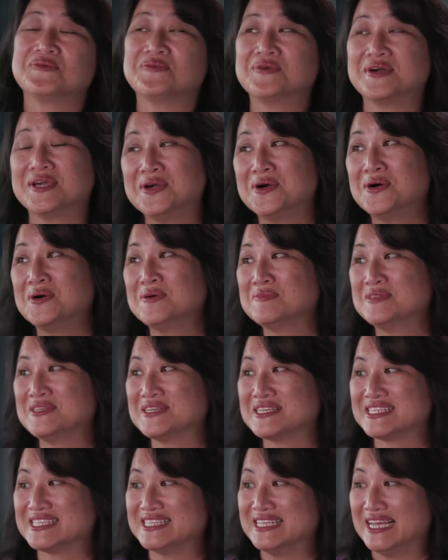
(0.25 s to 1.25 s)
The Way Home
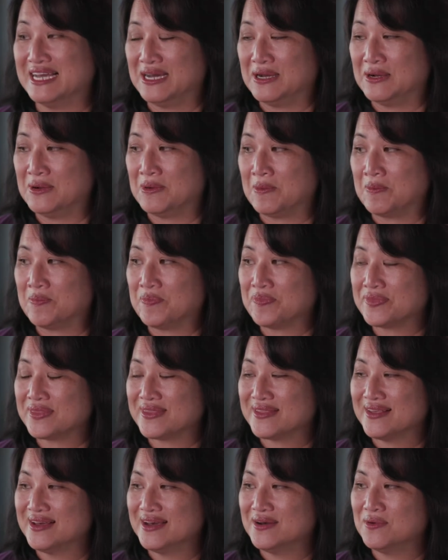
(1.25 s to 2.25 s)
Looks Now
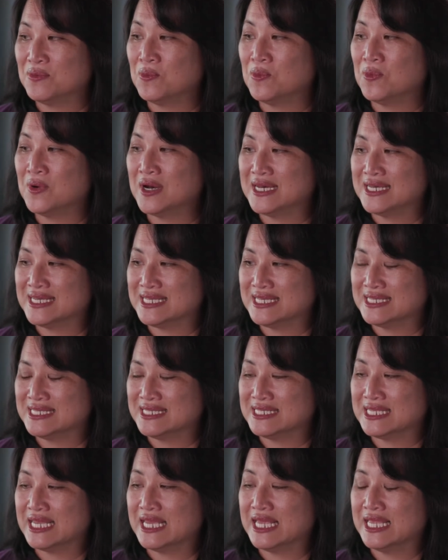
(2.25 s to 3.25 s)

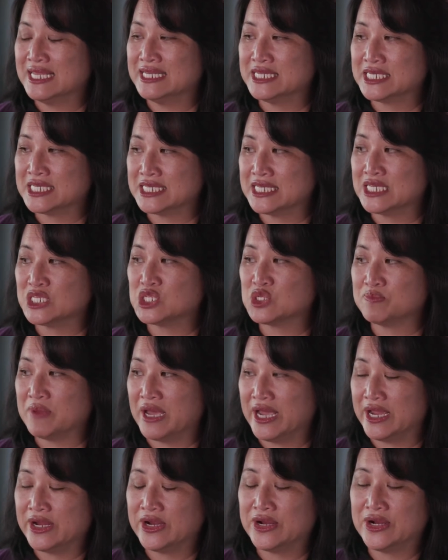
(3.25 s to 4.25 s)
was initially
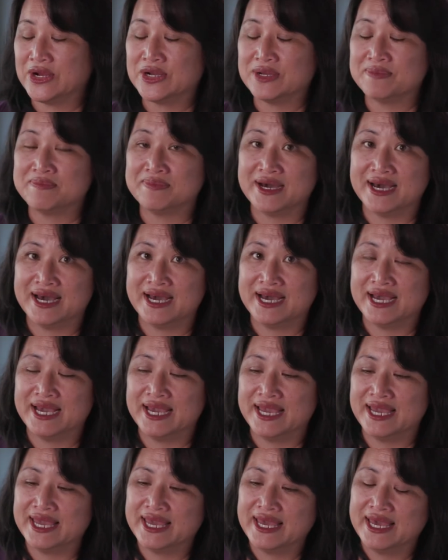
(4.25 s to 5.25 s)
inspired
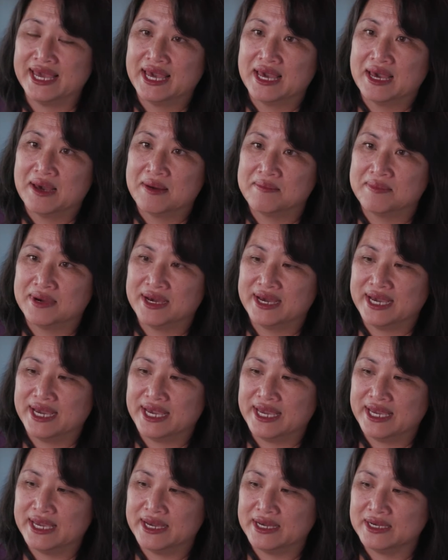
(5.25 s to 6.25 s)
by
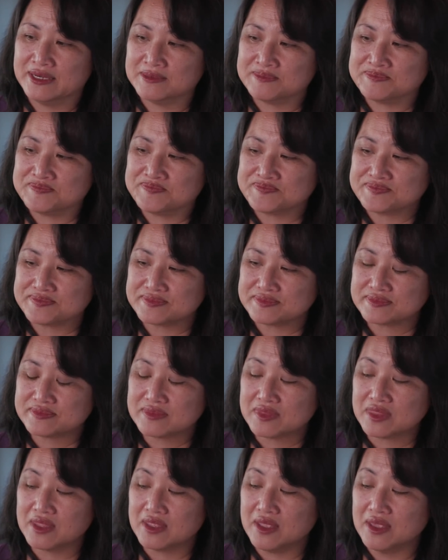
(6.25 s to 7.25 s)
my, um,
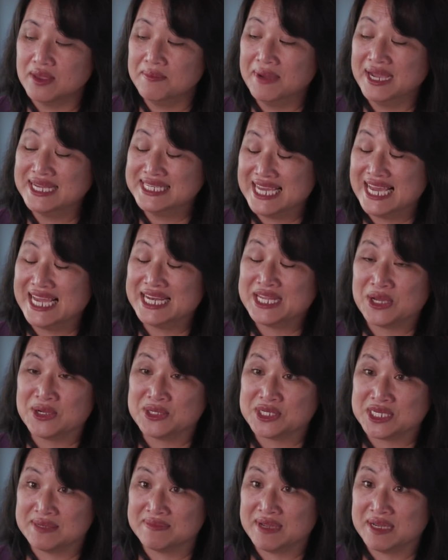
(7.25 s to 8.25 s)
my dad
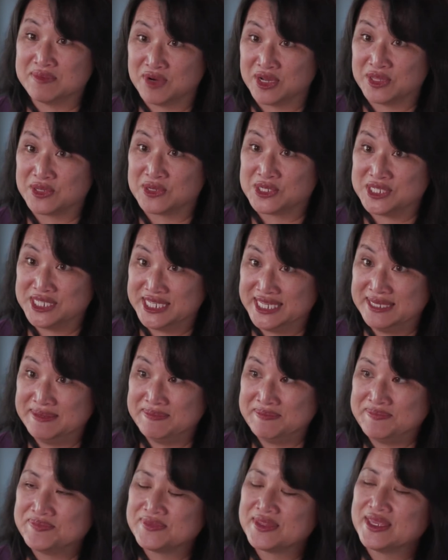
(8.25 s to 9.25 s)
coaching my brother's
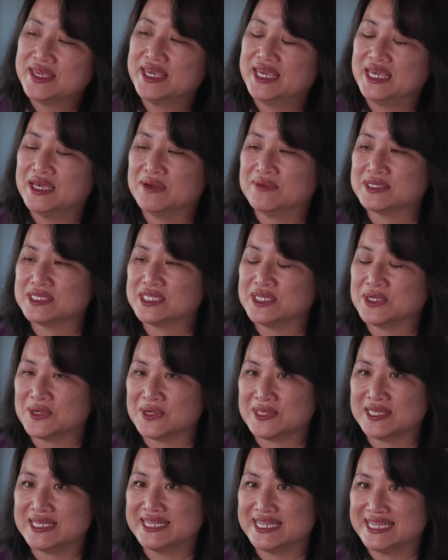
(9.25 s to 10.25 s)
team. It was the
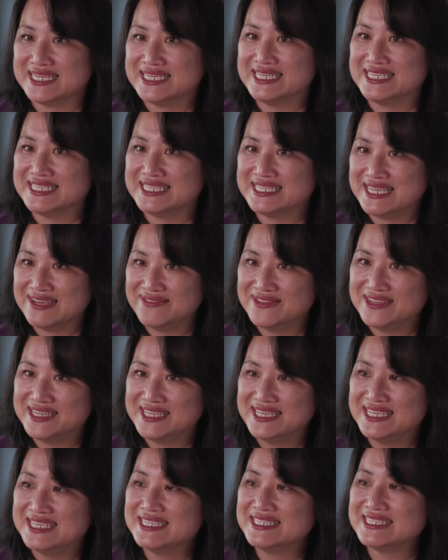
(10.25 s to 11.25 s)
early
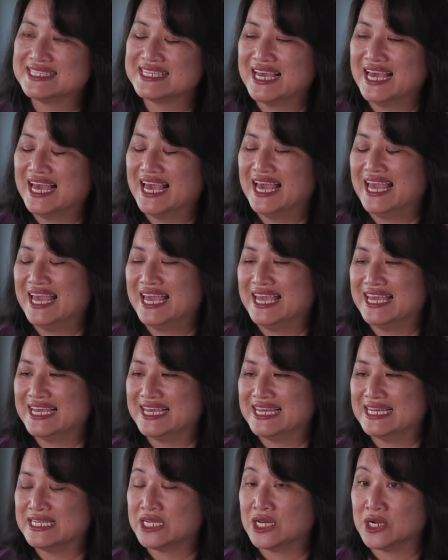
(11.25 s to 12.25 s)
1970s,
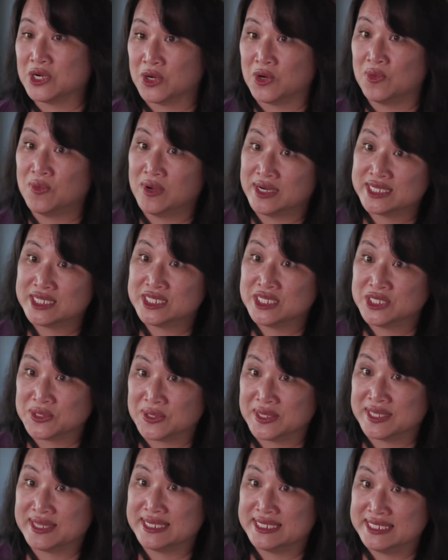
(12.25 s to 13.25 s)
and a girl wanted to
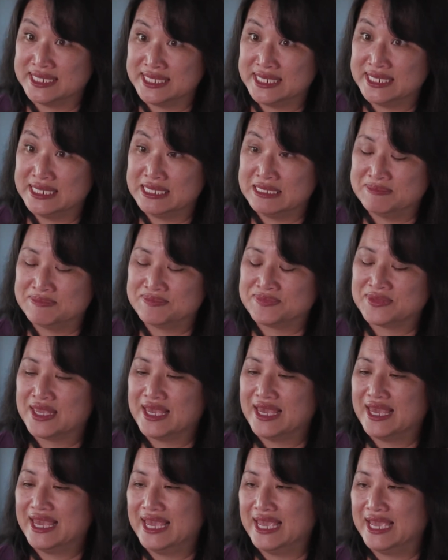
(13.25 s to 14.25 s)
join the team.
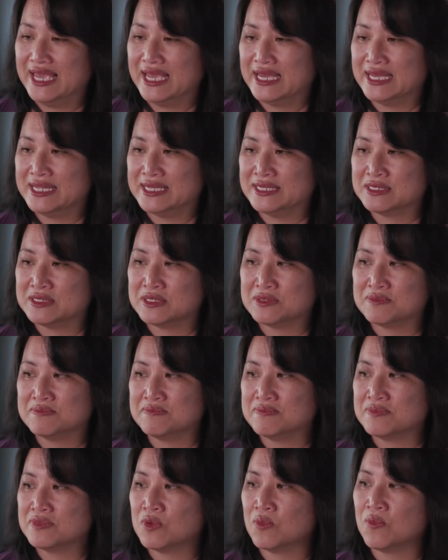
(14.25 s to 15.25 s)
And
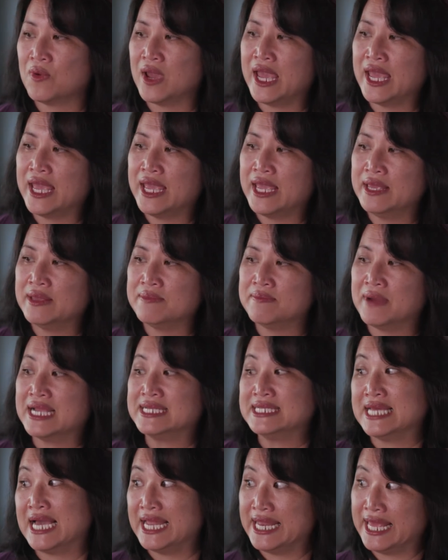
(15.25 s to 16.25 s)
the way
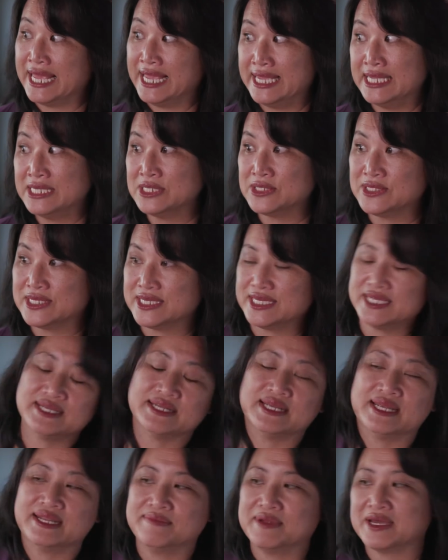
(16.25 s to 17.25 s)
my dad handled
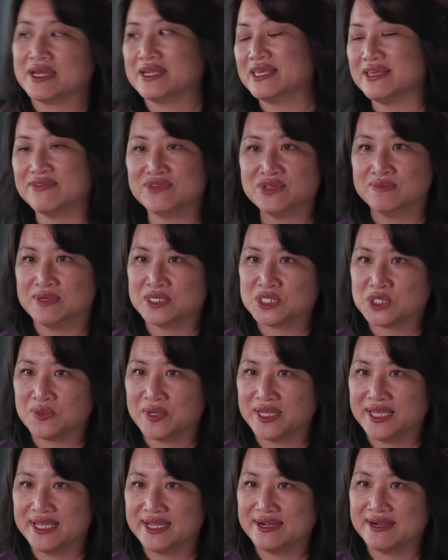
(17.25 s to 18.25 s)
it, and I'm not going to give too much
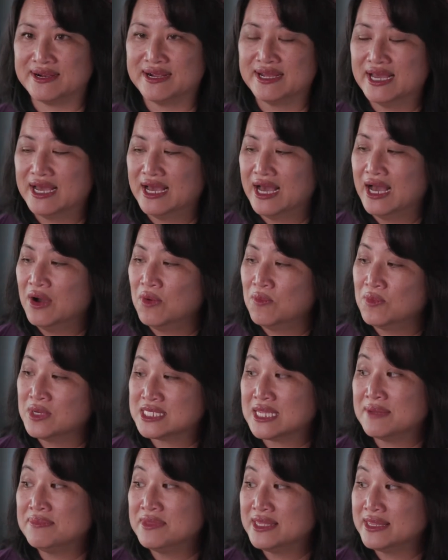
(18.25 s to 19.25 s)
away here,
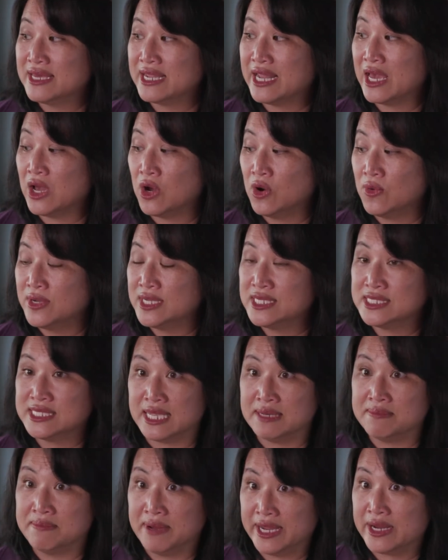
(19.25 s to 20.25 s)
was something that I always
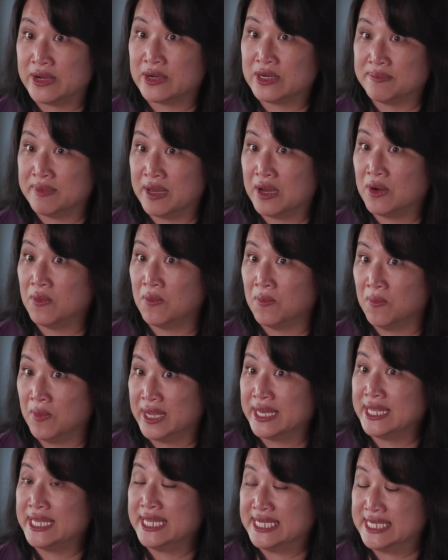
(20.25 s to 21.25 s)
admired about
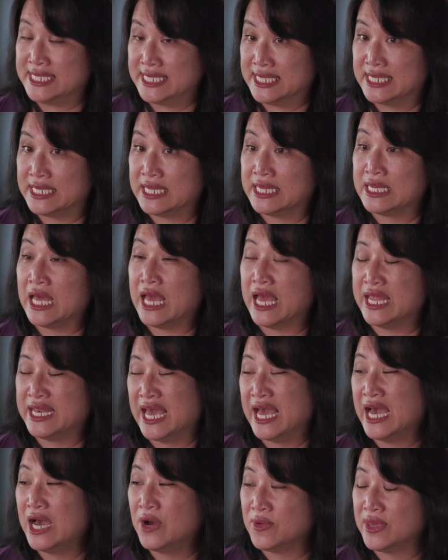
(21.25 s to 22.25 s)
what he did and,
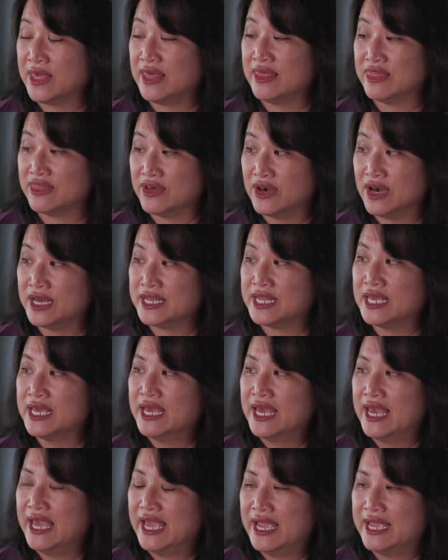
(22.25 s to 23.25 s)
and how he thought.
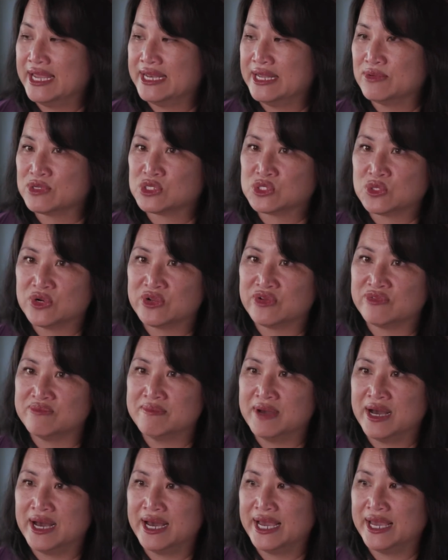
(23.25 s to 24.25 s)
And it was sort of
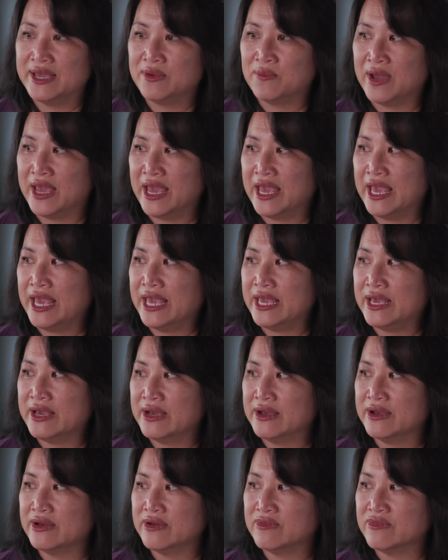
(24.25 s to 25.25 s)
my way
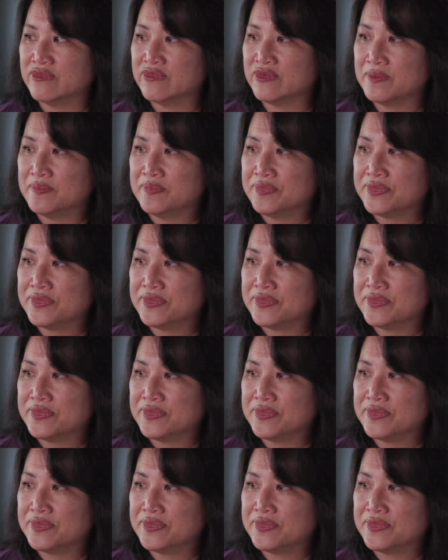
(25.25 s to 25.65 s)
of,